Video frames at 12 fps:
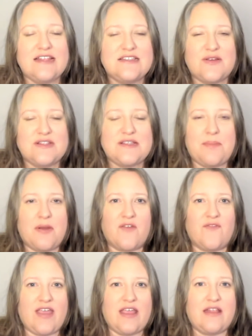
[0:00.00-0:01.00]
and so it's a
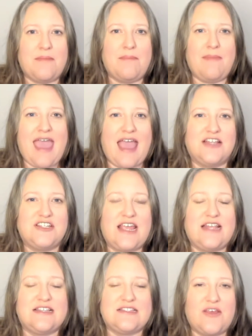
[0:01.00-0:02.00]
perfect match.
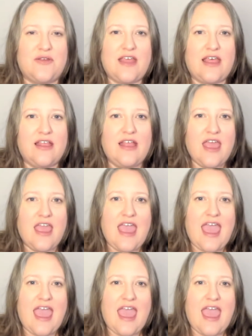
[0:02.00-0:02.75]
And so they'll